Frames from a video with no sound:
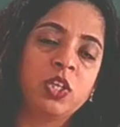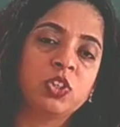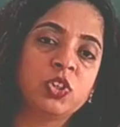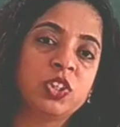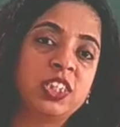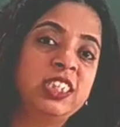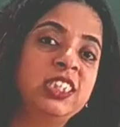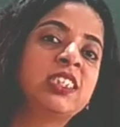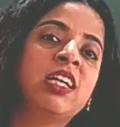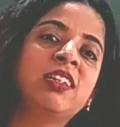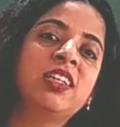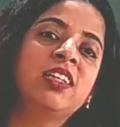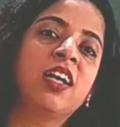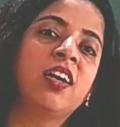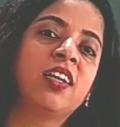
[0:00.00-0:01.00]
So these are
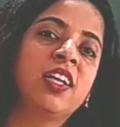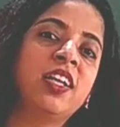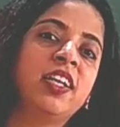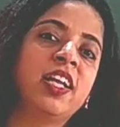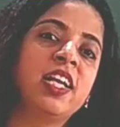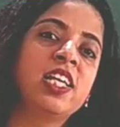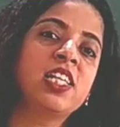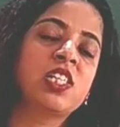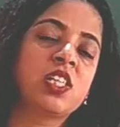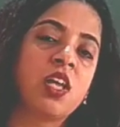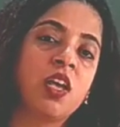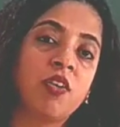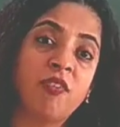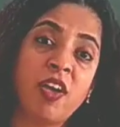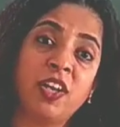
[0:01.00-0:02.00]
the 30 days
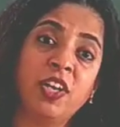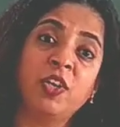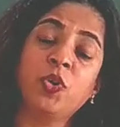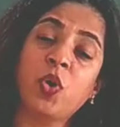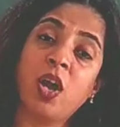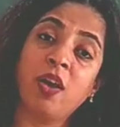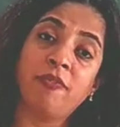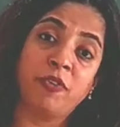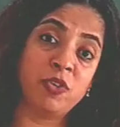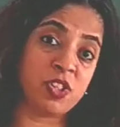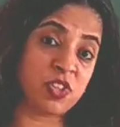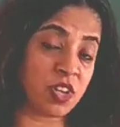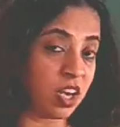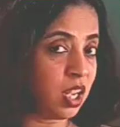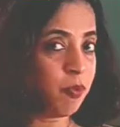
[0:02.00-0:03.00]
wherein you have to
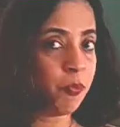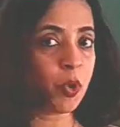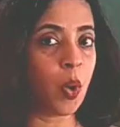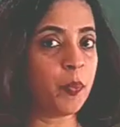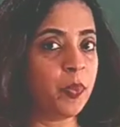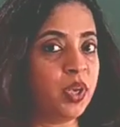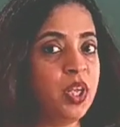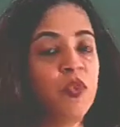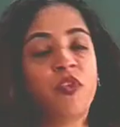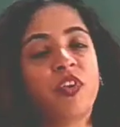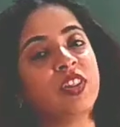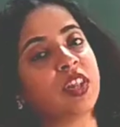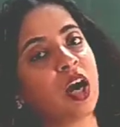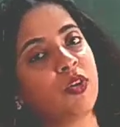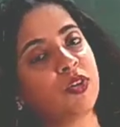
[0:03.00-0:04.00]
study properly
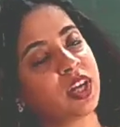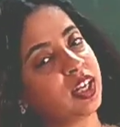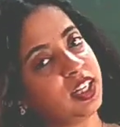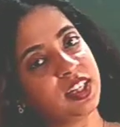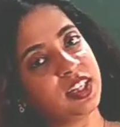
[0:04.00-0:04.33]
without any